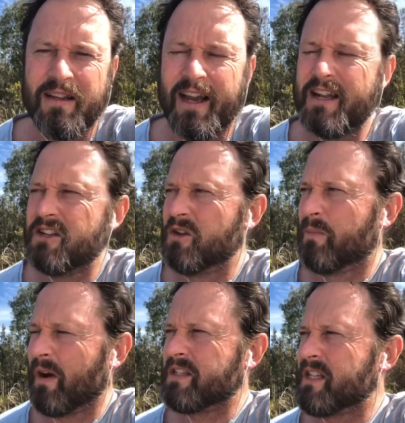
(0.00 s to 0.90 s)
And you're
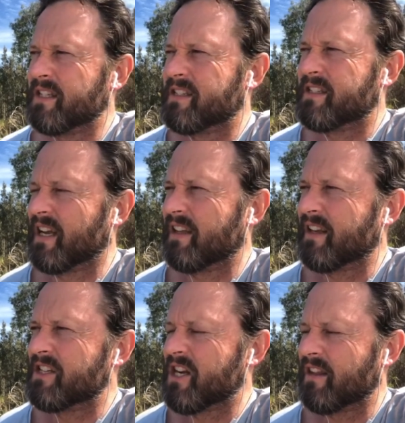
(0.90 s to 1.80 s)
basically telling
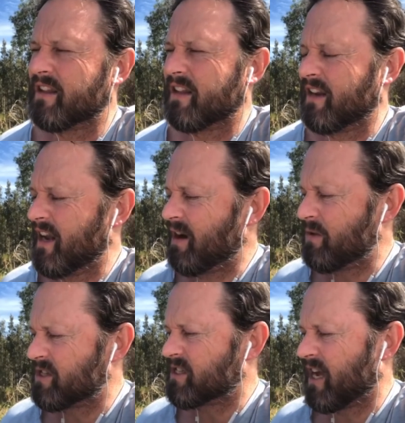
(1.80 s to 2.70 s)
each other that now
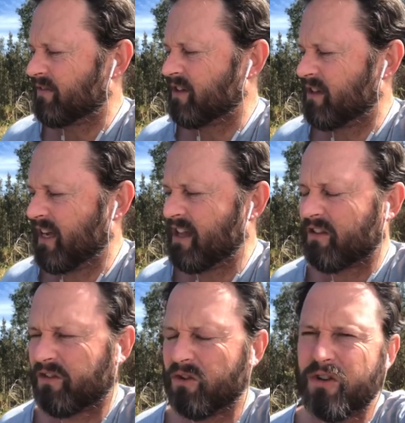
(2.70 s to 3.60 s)
we just have to get
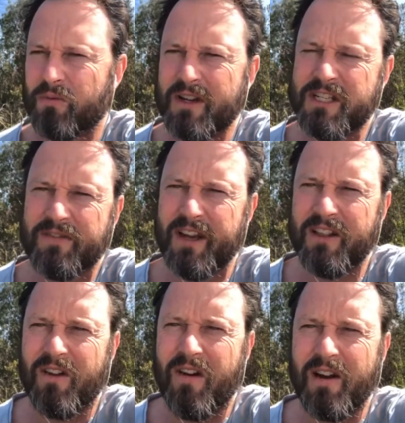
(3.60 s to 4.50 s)
through the rest of our
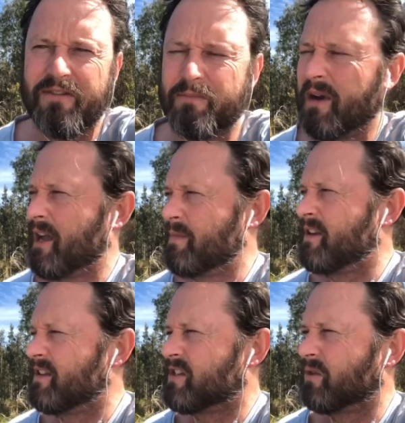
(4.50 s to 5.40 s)
life,
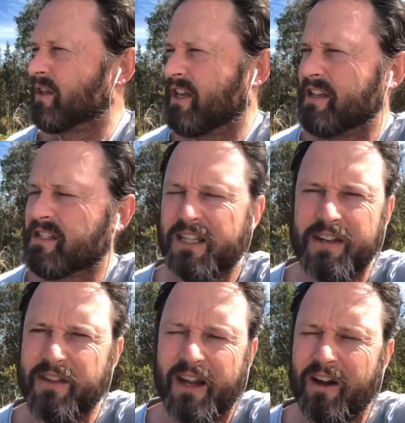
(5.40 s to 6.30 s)
maybe until the kids
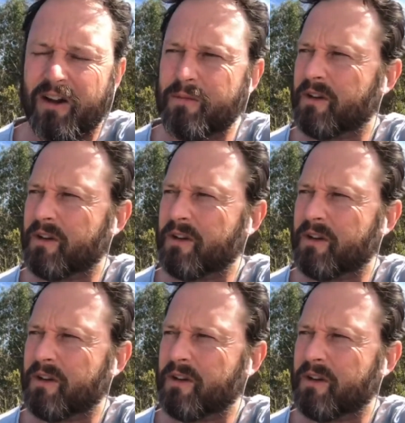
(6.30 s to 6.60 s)
leave the home.